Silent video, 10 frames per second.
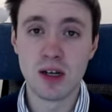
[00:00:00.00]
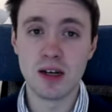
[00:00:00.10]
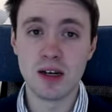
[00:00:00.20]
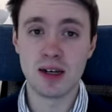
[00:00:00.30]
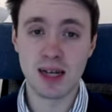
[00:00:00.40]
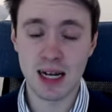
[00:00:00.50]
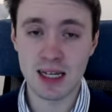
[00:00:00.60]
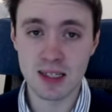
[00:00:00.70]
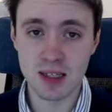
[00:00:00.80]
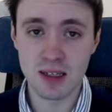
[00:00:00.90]

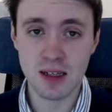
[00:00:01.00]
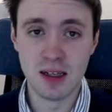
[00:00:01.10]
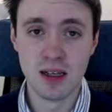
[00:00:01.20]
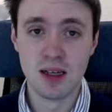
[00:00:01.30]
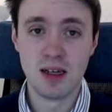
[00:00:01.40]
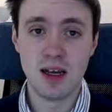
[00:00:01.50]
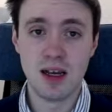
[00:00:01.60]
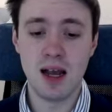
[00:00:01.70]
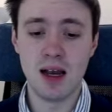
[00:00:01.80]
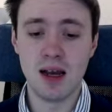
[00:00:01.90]
non-classical
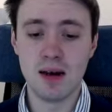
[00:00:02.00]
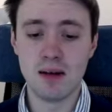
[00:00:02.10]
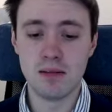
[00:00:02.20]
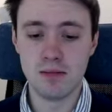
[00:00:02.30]
uh,